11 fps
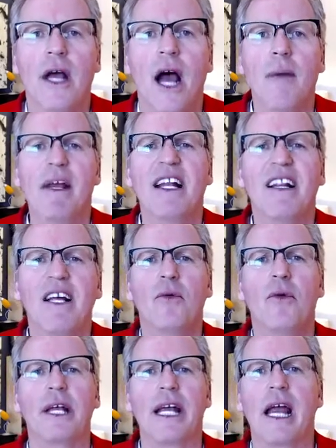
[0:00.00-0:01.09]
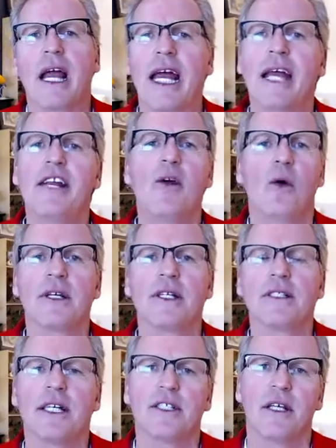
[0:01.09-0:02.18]
I mean, literally, any
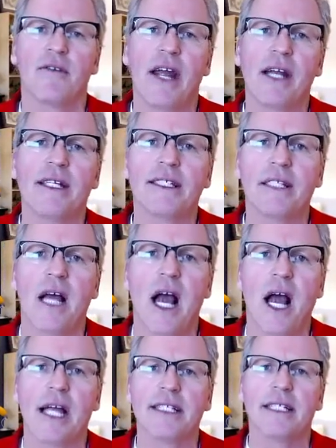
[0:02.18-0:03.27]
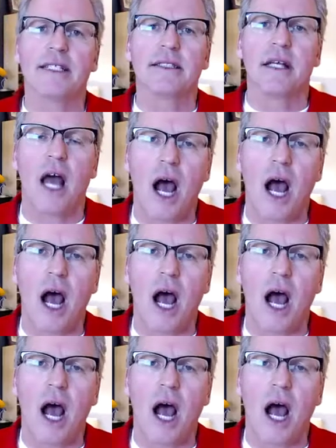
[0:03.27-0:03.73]
organization of any size is an